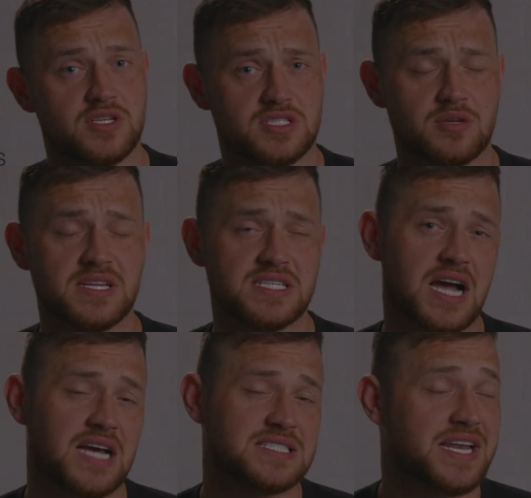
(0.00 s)
Some of these
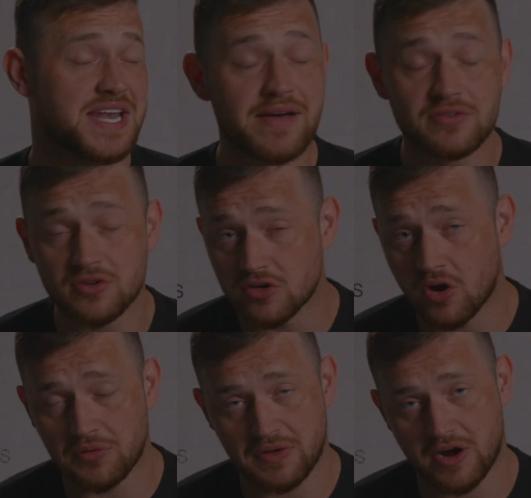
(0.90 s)
guys had never done
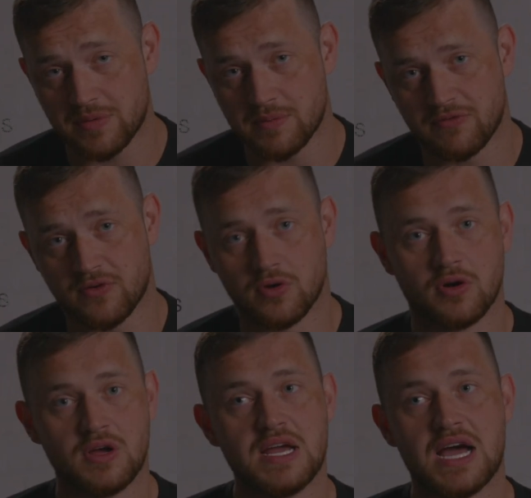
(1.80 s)
cold therapy before,
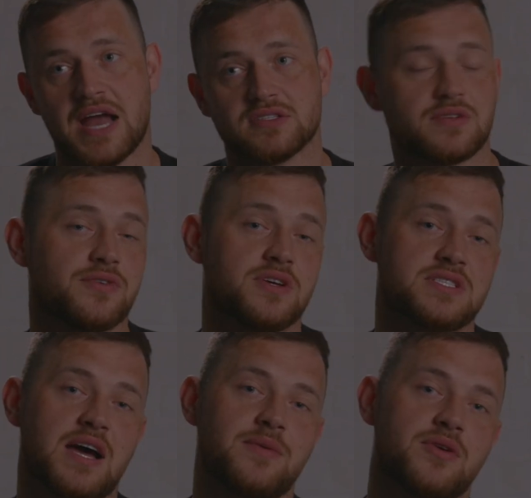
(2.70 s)
and it was the first
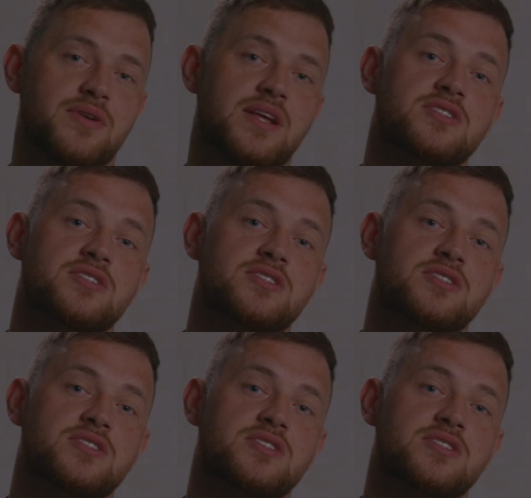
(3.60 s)
time they're doing it.